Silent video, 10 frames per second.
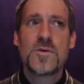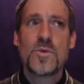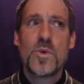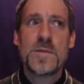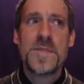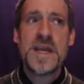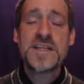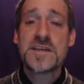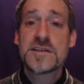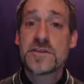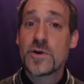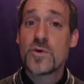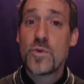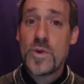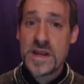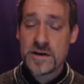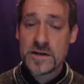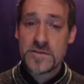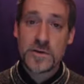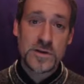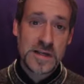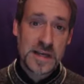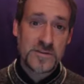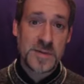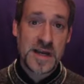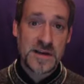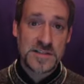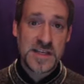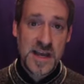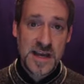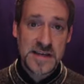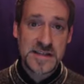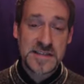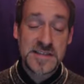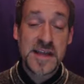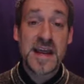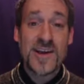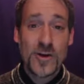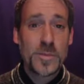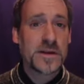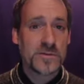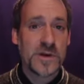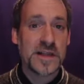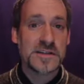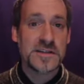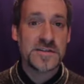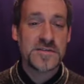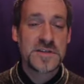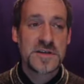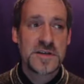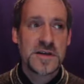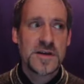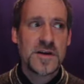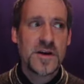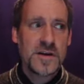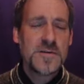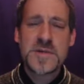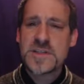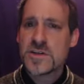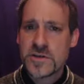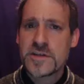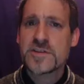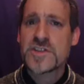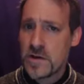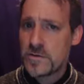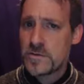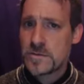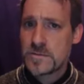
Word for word: what makes this look weird, if you're looking at it from the outside, is that helping relatives often means hurting yourself.